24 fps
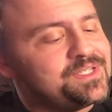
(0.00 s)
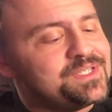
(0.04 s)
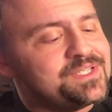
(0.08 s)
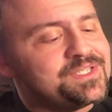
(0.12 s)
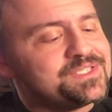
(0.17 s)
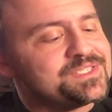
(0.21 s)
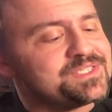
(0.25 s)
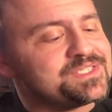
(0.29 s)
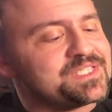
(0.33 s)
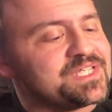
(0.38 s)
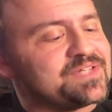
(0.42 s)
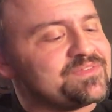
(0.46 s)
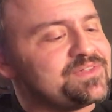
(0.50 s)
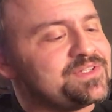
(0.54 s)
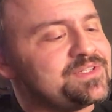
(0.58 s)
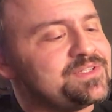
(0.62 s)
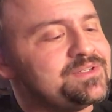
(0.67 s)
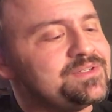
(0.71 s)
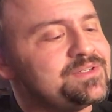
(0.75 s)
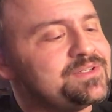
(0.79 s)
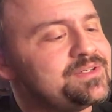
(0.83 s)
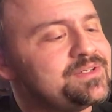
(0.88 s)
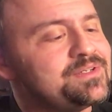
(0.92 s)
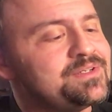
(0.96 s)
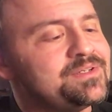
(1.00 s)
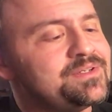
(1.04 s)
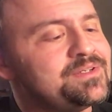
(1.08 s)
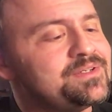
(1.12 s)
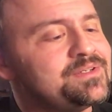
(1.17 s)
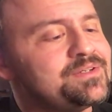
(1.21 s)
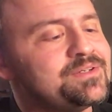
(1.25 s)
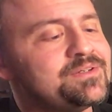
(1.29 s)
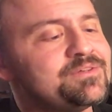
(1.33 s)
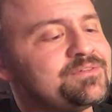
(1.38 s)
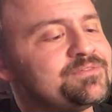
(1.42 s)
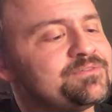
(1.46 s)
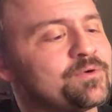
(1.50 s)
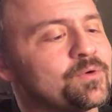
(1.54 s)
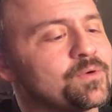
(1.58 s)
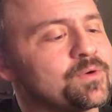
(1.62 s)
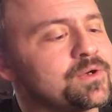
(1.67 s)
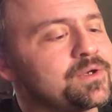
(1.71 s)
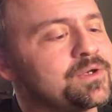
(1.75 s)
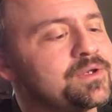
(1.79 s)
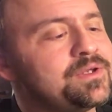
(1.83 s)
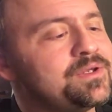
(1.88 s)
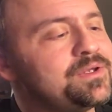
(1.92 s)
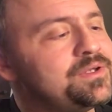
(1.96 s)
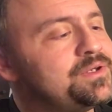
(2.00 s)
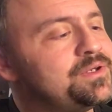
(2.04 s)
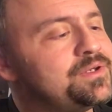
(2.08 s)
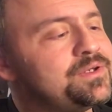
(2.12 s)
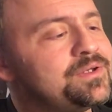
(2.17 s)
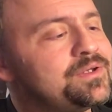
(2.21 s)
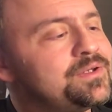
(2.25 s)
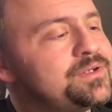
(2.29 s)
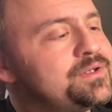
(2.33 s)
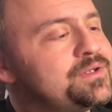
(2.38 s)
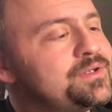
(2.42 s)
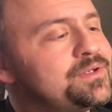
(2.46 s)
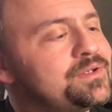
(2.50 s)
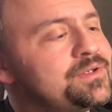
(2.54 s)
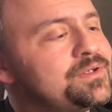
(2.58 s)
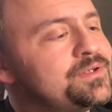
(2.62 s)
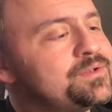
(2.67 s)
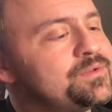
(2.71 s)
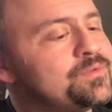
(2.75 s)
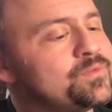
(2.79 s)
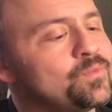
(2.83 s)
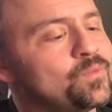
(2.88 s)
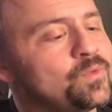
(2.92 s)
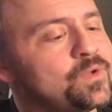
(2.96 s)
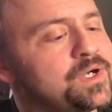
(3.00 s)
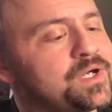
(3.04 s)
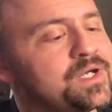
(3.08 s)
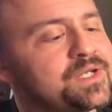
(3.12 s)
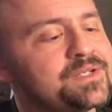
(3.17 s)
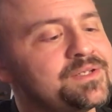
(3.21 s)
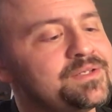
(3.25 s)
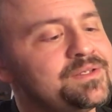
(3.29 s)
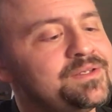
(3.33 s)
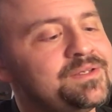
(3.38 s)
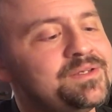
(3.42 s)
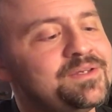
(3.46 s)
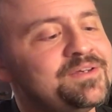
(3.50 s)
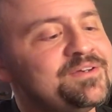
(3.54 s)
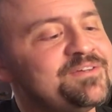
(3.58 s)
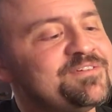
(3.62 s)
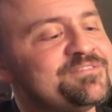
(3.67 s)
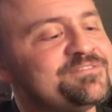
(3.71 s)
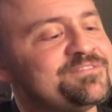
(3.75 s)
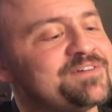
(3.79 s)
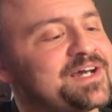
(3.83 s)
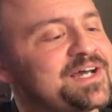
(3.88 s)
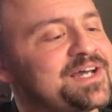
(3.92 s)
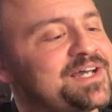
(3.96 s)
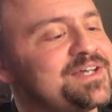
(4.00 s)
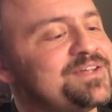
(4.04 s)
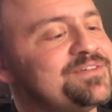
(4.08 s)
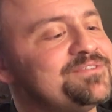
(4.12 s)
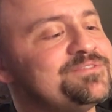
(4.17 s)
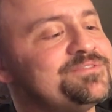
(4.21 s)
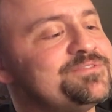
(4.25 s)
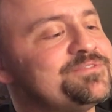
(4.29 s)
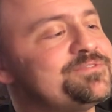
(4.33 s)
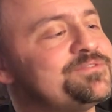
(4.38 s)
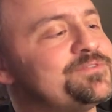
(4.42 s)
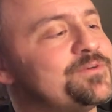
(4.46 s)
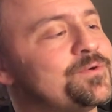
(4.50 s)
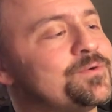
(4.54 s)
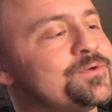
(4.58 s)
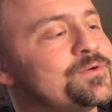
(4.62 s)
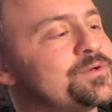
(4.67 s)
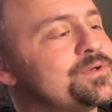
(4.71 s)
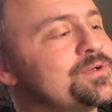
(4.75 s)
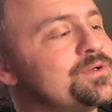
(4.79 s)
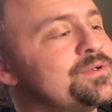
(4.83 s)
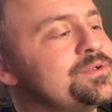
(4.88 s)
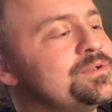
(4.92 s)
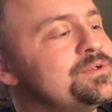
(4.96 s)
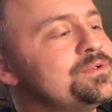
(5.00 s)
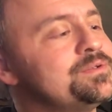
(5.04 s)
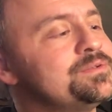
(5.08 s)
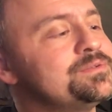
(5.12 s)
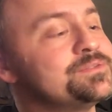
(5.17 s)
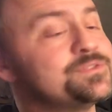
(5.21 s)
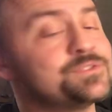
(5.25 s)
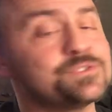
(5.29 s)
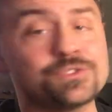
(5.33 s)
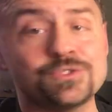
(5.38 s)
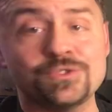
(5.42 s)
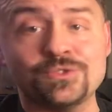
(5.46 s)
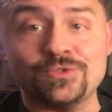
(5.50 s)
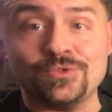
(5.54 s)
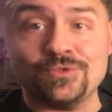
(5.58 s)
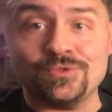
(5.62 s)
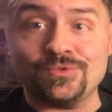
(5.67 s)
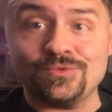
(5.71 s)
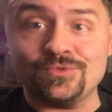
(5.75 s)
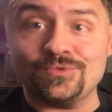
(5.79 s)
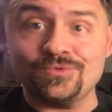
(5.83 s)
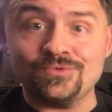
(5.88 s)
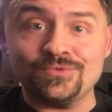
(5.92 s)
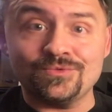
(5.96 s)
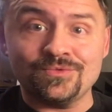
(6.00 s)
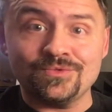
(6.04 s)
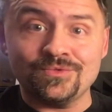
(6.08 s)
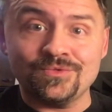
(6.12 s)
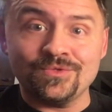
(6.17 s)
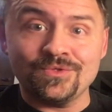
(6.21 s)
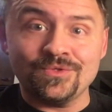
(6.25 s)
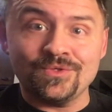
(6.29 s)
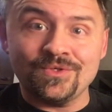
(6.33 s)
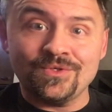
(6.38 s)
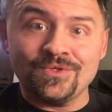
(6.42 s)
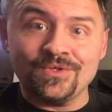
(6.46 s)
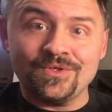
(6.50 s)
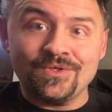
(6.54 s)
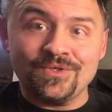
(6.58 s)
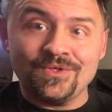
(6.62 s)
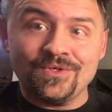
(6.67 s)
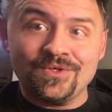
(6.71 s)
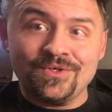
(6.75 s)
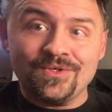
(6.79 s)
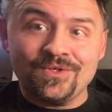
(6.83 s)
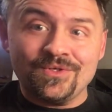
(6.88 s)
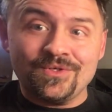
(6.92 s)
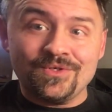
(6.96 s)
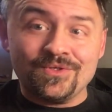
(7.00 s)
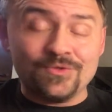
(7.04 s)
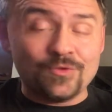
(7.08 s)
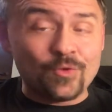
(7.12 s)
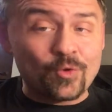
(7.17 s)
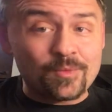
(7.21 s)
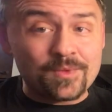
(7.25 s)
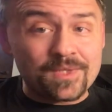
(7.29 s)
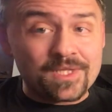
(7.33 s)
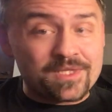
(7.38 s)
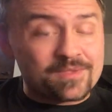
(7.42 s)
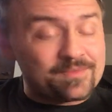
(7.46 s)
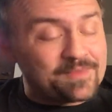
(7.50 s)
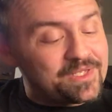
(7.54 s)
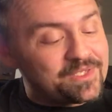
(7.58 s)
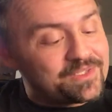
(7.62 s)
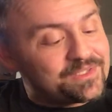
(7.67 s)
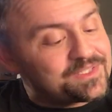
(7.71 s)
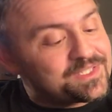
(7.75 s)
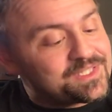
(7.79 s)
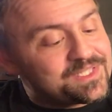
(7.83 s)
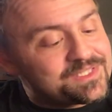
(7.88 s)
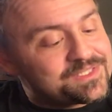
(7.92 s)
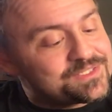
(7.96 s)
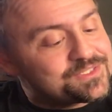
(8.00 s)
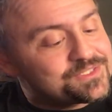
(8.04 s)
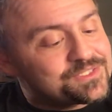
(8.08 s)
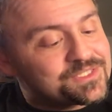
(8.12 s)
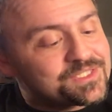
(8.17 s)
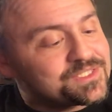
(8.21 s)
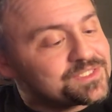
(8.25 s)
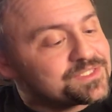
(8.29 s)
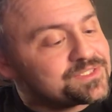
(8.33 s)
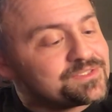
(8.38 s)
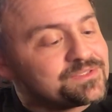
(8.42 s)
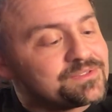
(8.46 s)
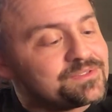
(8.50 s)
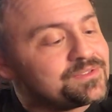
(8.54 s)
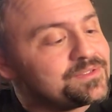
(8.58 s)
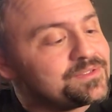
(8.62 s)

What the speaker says: 7, 4, 1, 5, 4, 2. Normally the melody is just,